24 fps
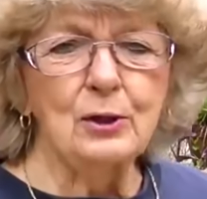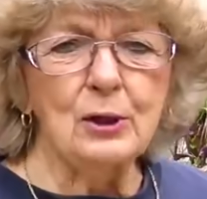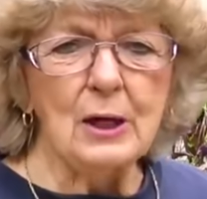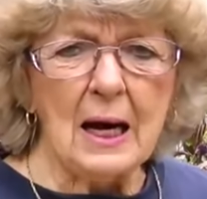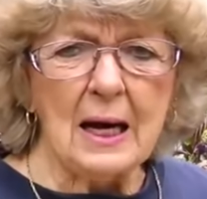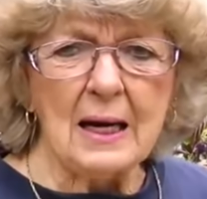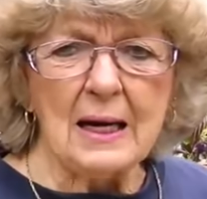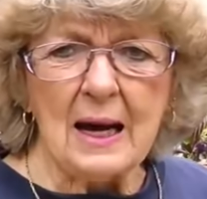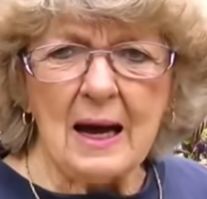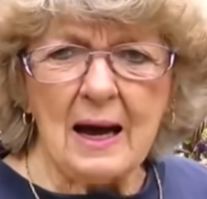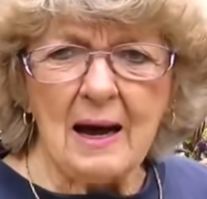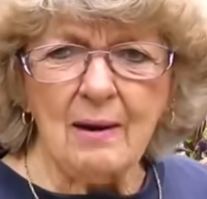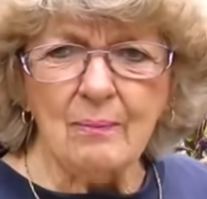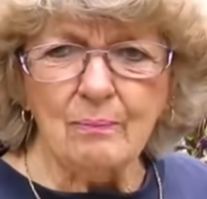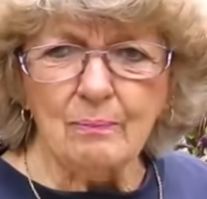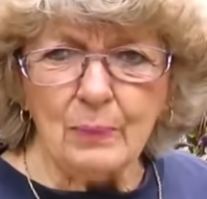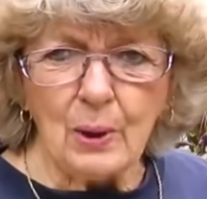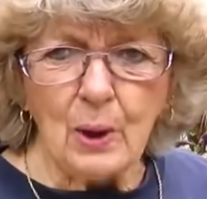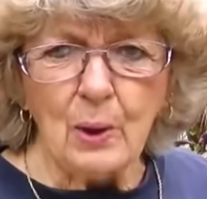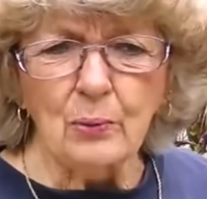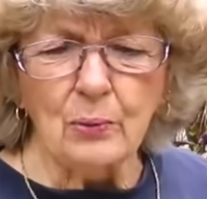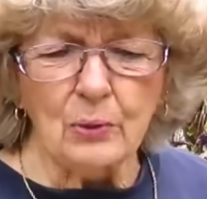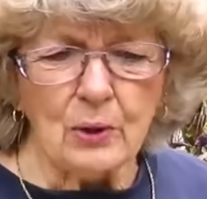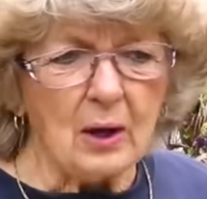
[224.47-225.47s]
you got to have
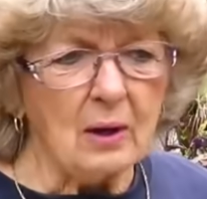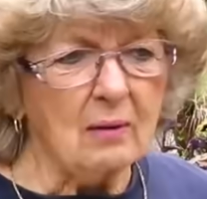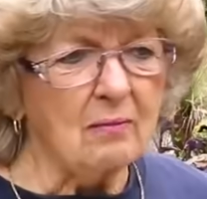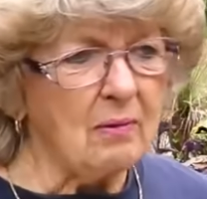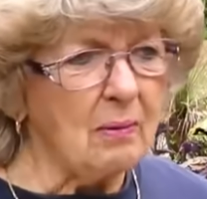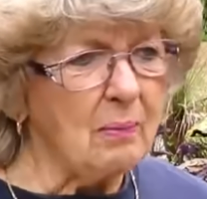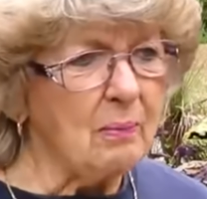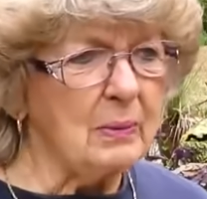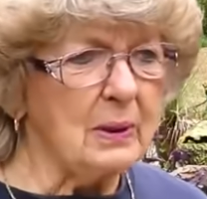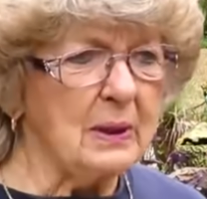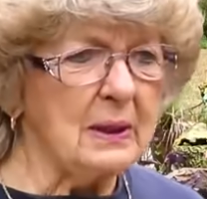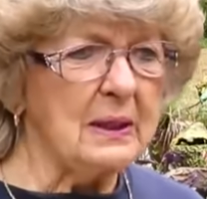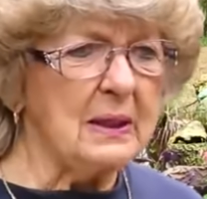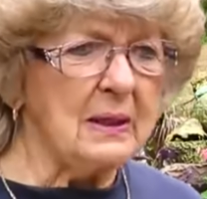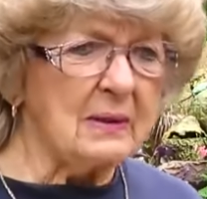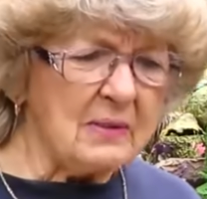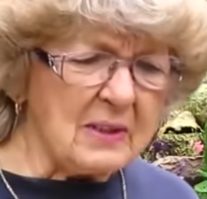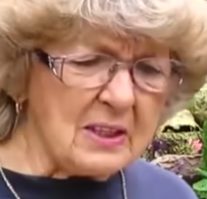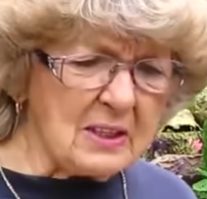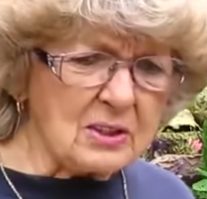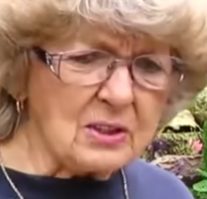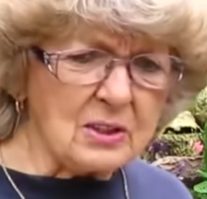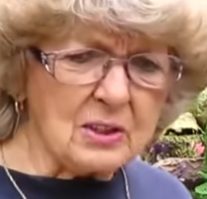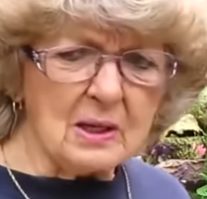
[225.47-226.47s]
both of them. But
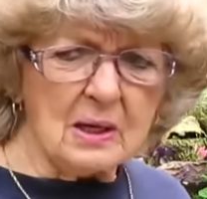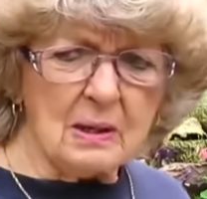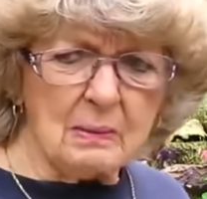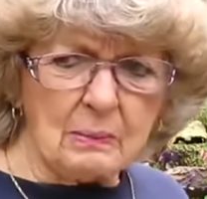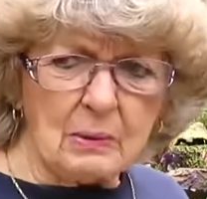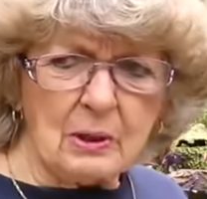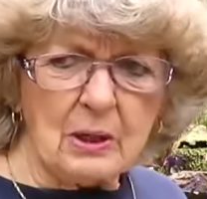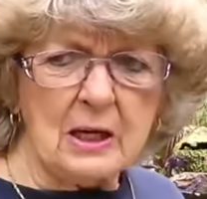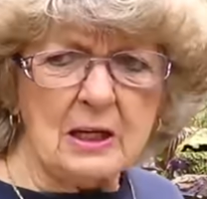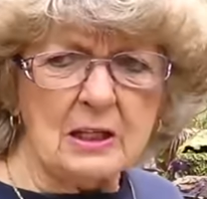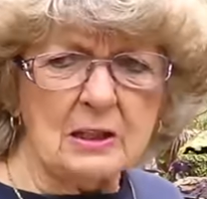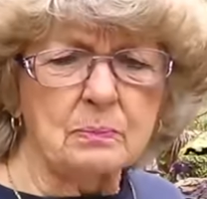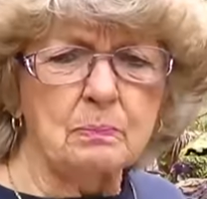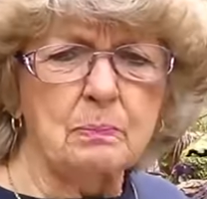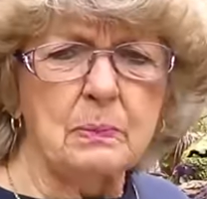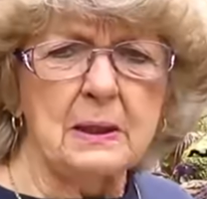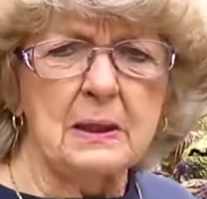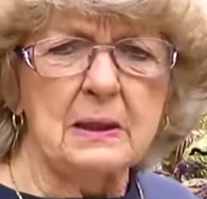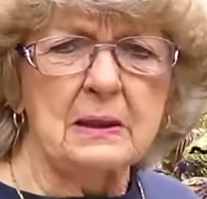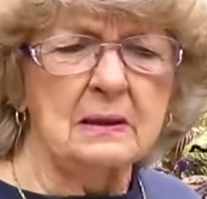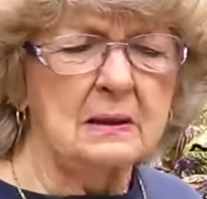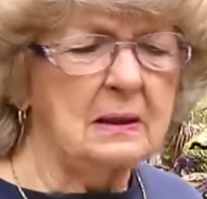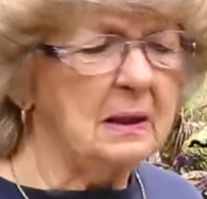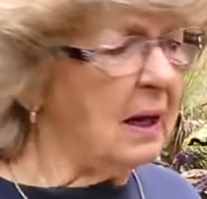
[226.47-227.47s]
this summer has
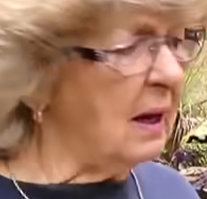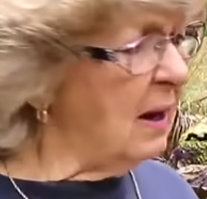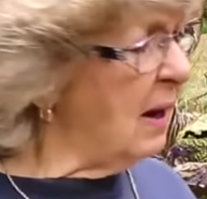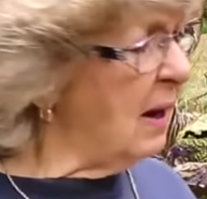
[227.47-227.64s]
been